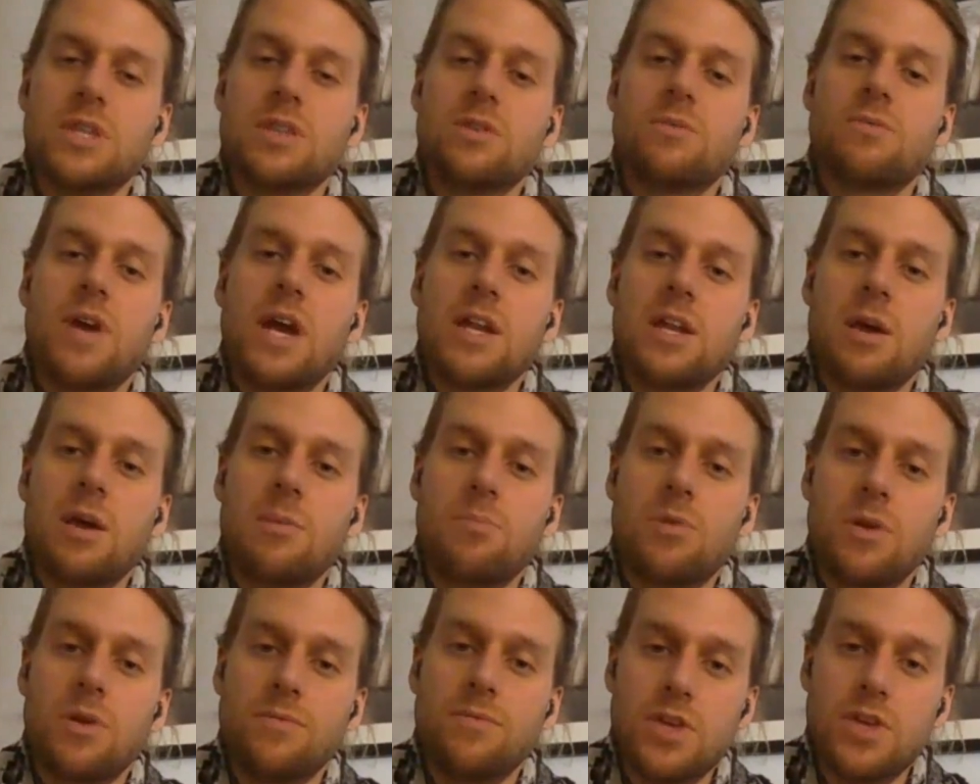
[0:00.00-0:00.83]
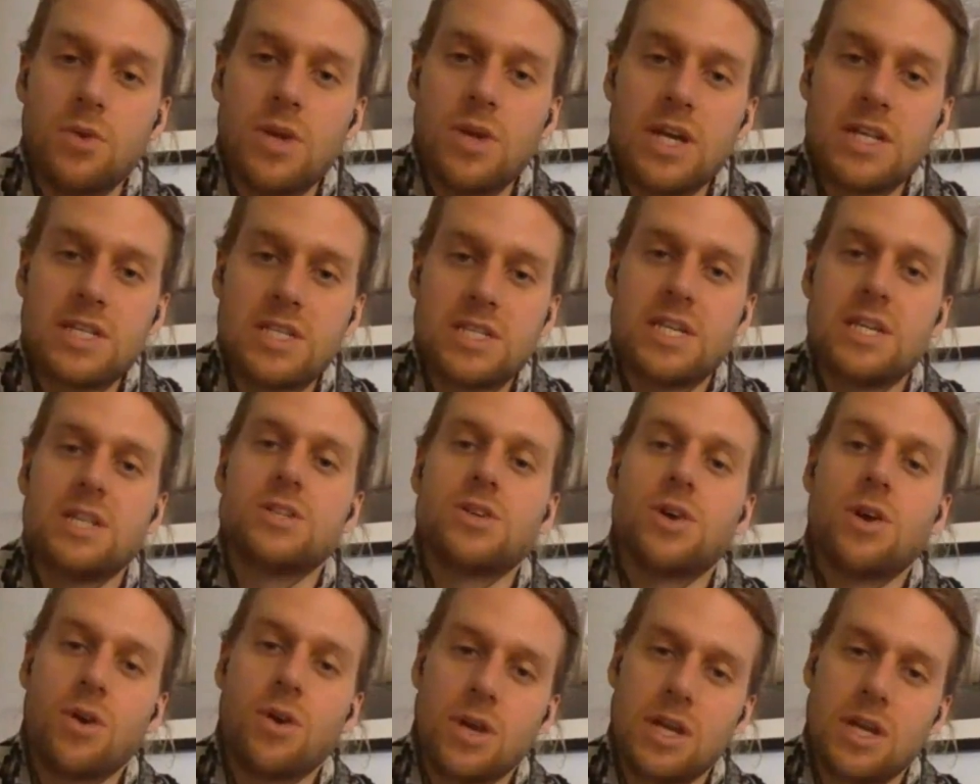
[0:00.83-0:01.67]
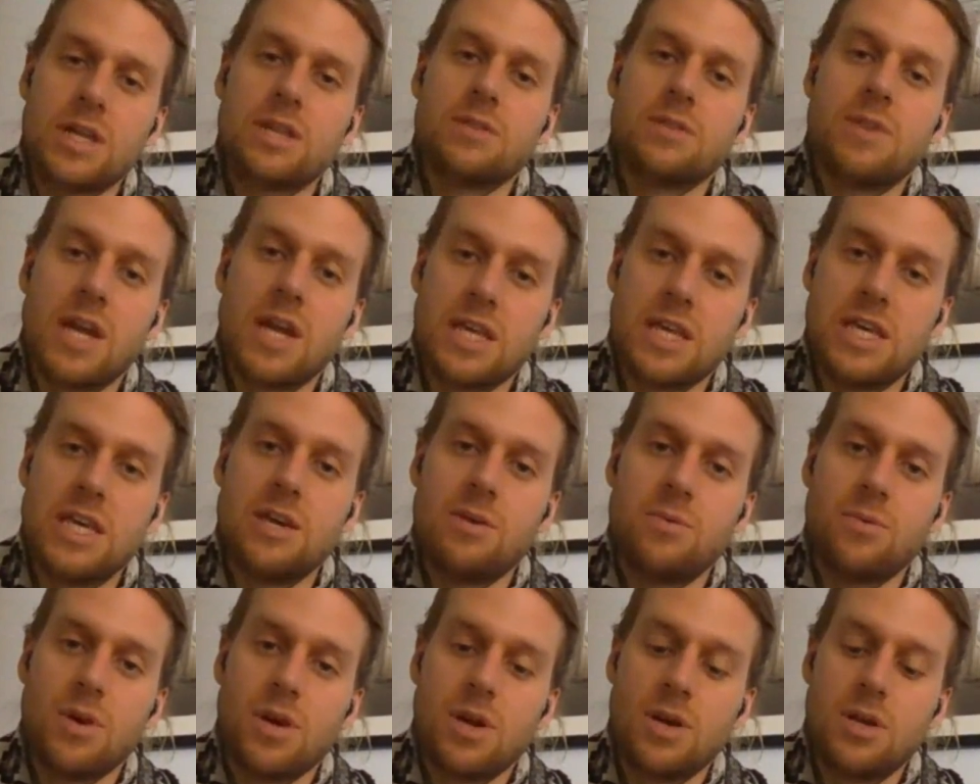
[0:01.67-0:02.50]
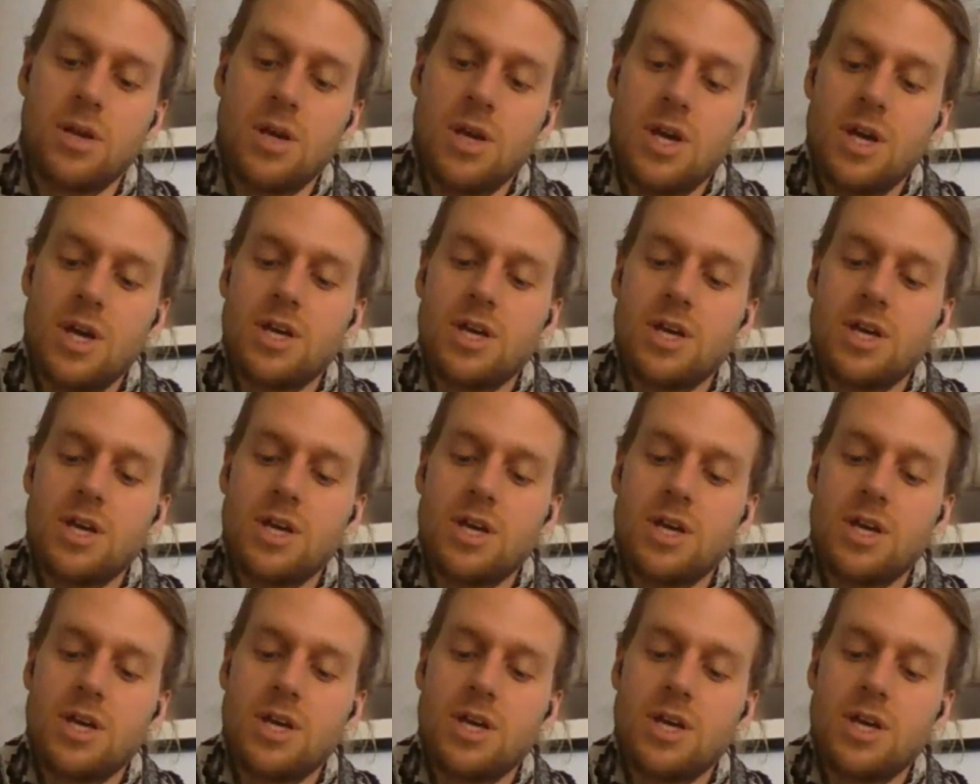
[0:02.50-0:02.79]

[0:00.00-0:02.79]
the right number of units and targeting the right keyword.